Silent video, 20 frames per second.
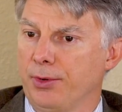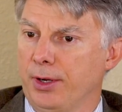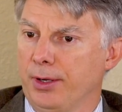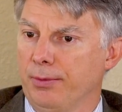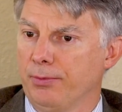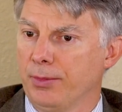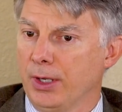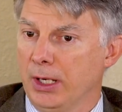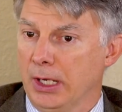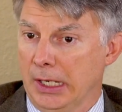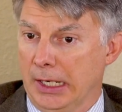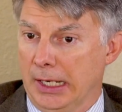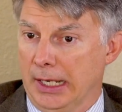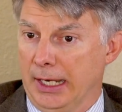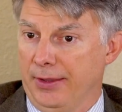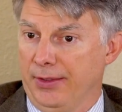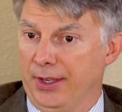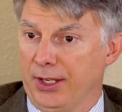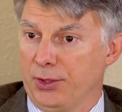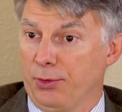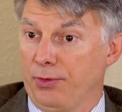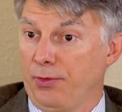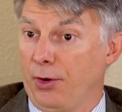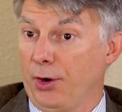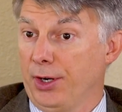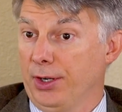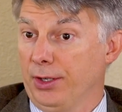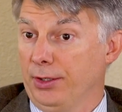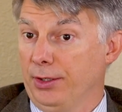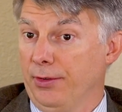and things we've
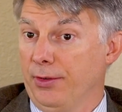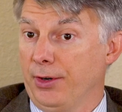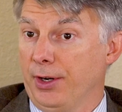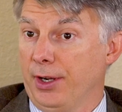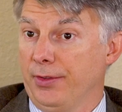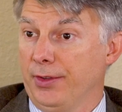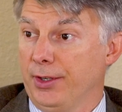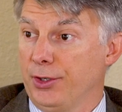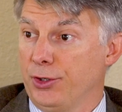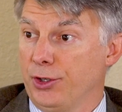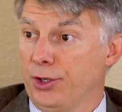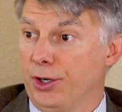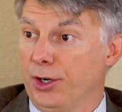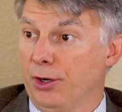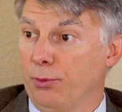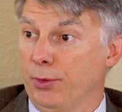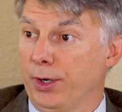already delivered on this year.